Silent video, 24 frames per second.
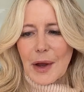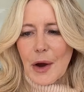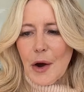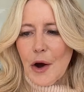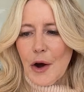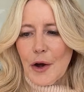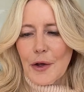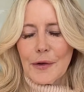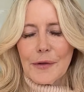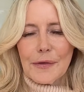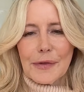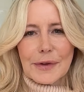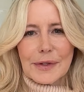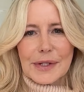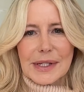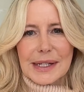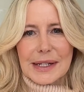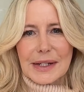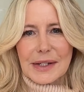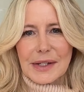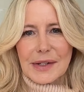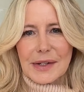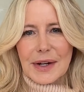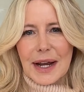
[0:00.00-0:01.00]
all of those
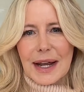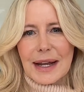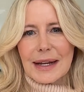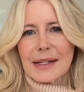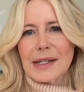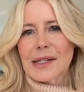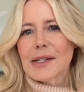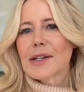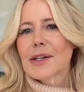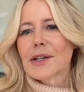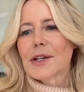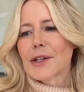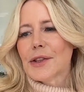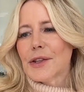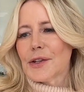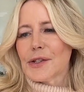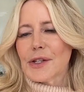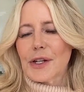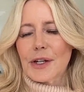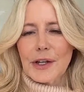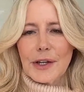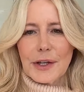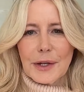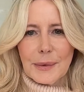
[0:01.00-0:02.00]
things are answered
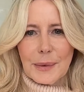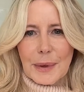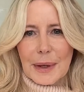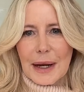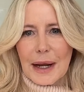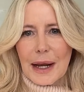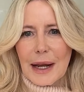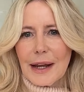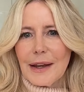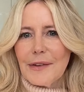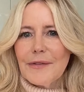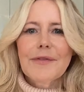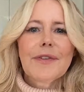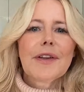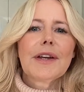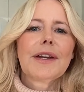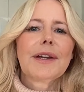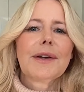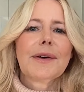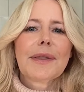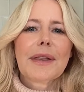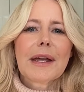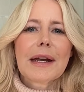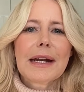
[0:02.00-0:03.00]
there's a q&a
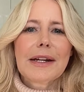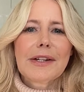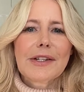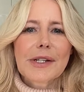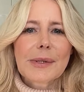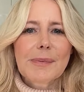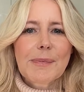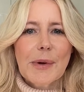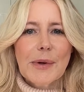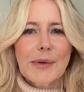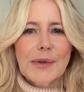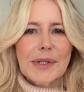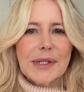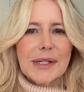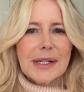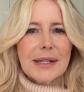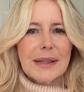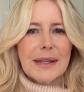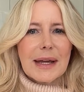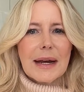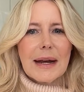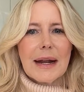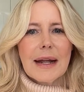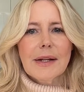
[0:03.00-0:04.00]
video that i just
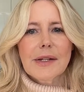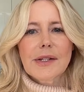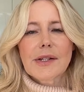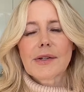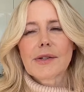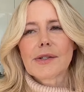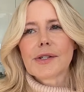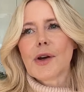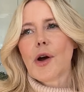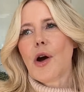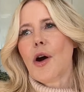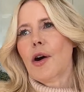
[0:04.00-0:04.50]
posted that answers